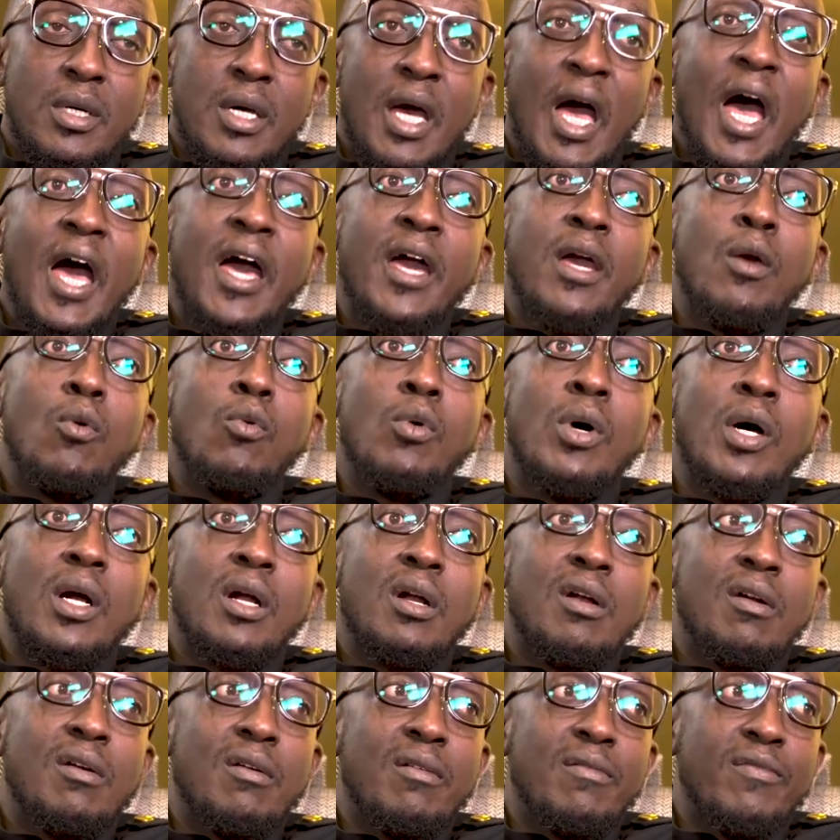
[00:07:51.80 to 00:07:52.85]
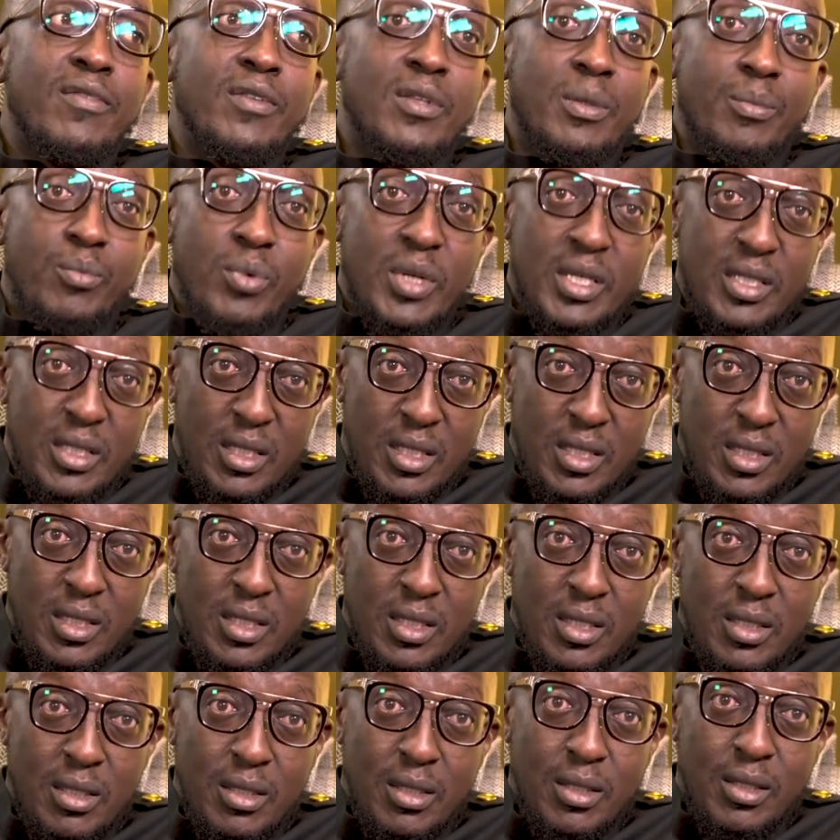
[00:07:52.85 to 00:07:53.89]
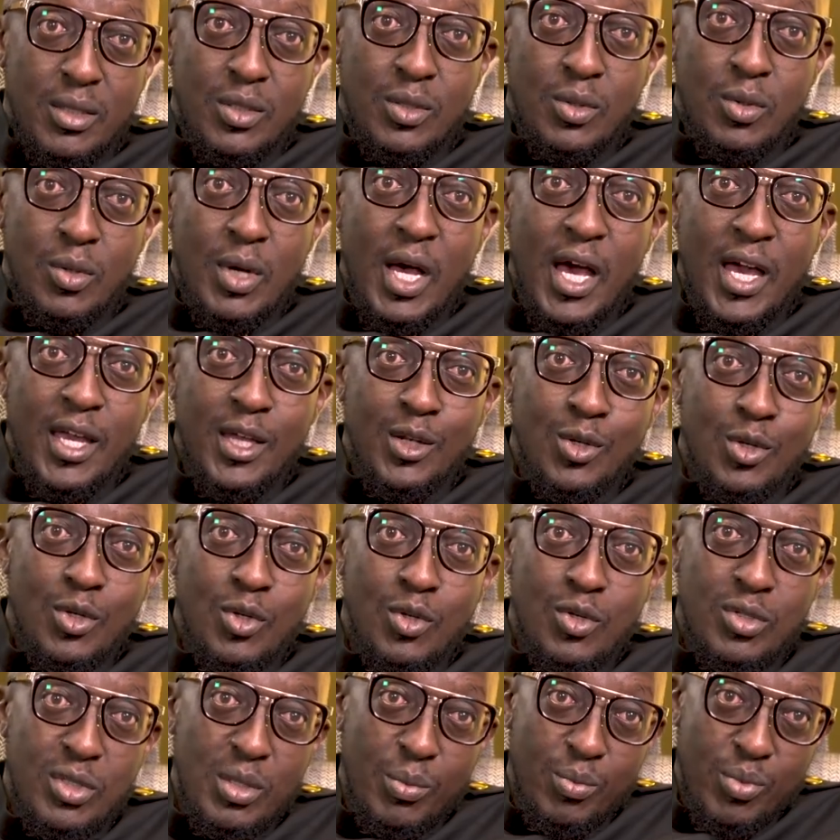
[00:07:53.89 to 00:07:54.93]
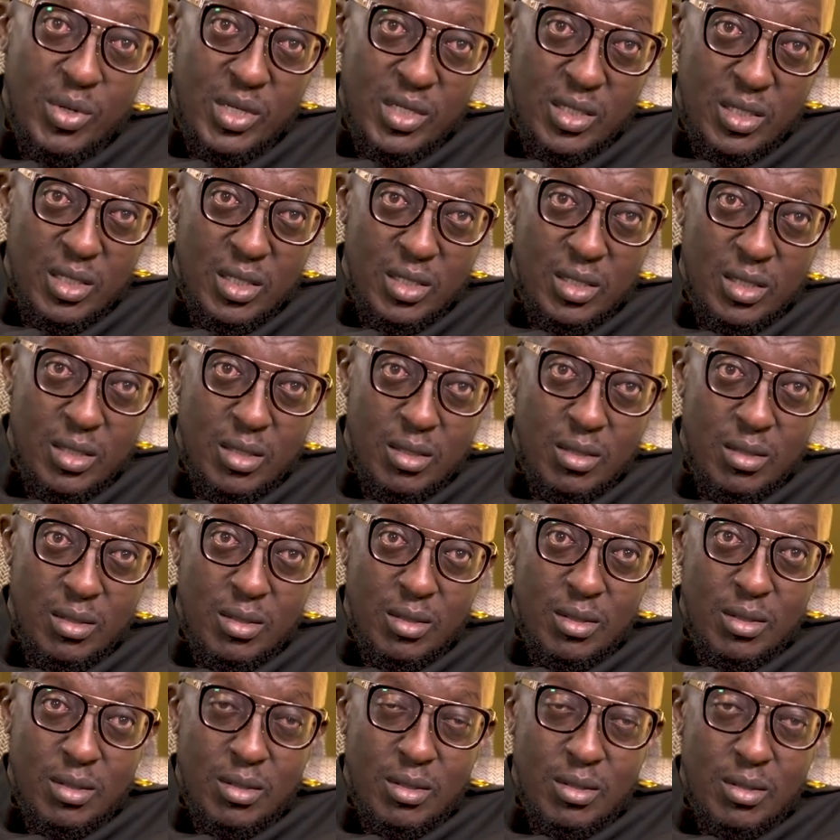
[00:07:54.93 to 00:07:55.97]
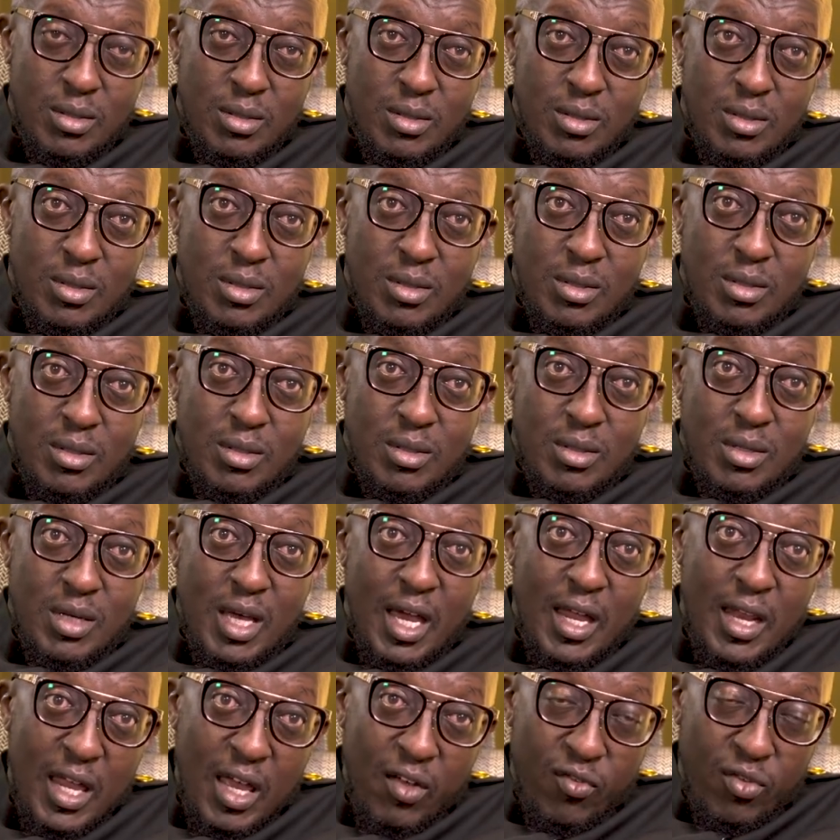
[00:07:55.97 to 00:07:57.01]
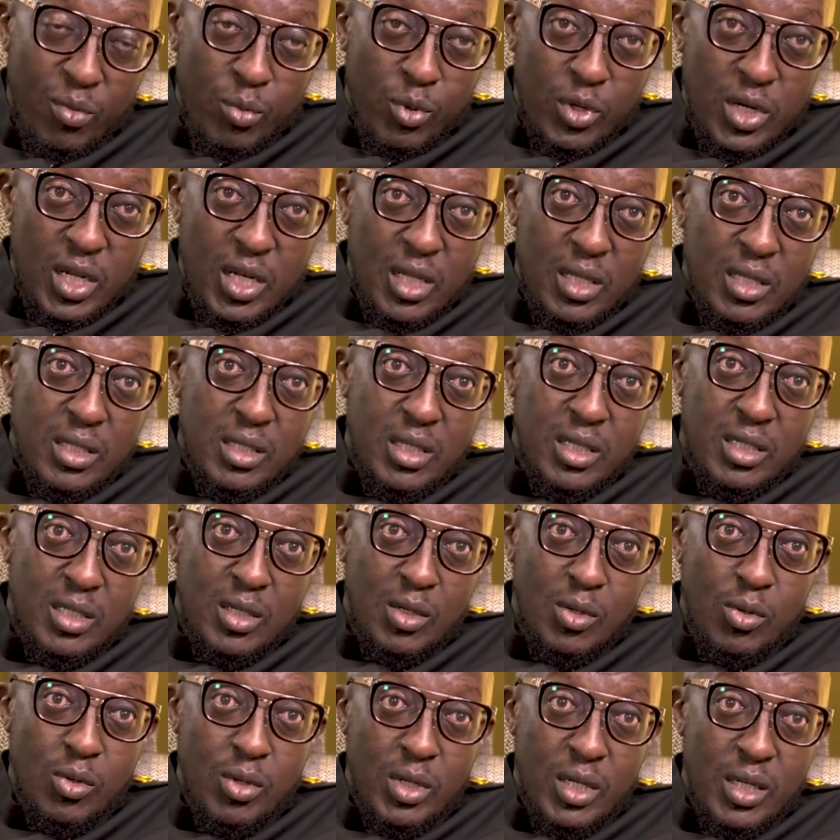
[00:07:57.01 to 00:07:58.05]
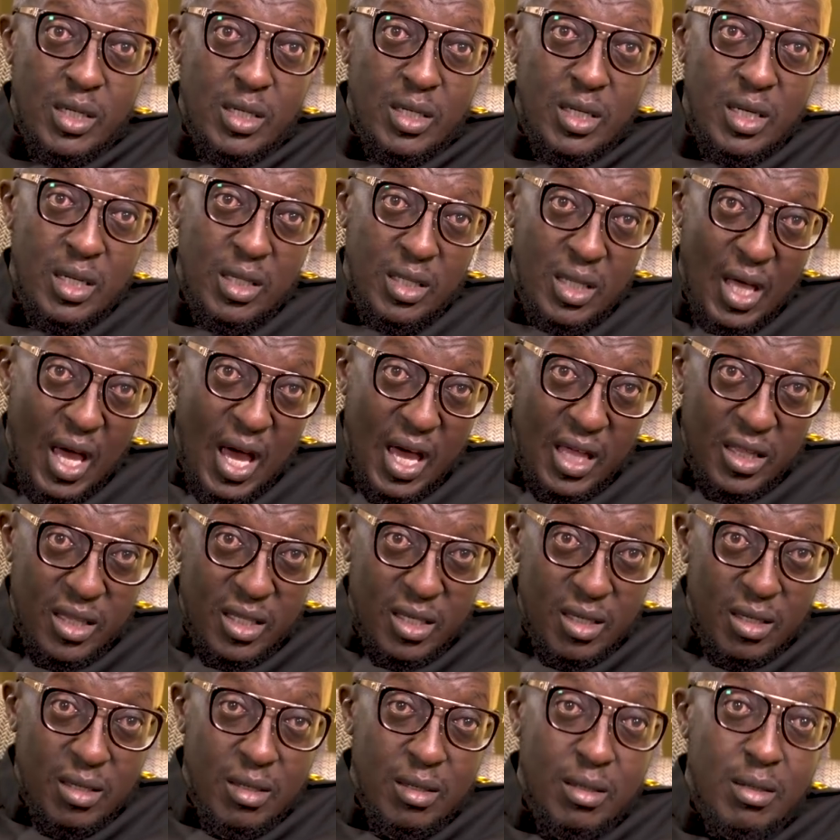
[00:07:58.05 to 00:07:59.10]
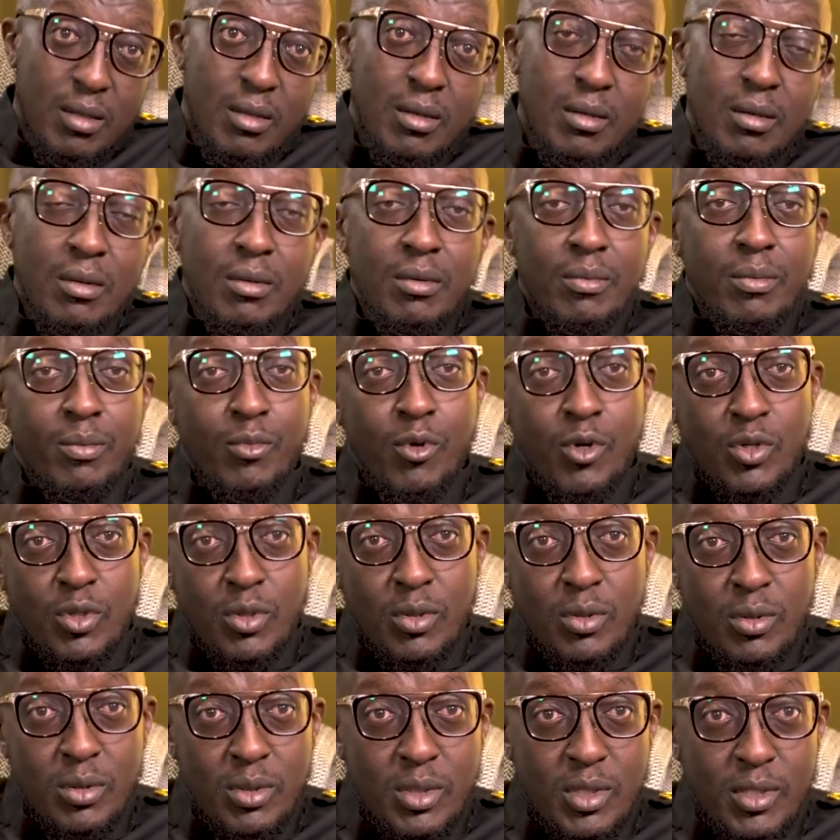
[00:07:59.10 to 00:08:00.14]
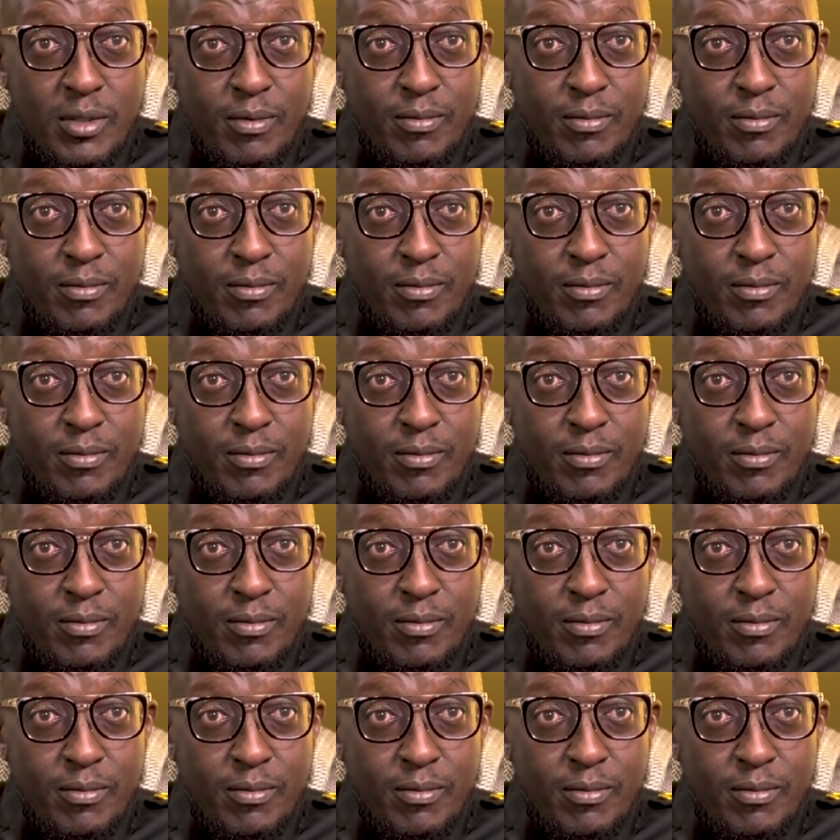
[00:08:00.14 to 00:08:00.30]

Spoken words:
I work for the president, so I introduce the president, and everybody else is included in the other protocols.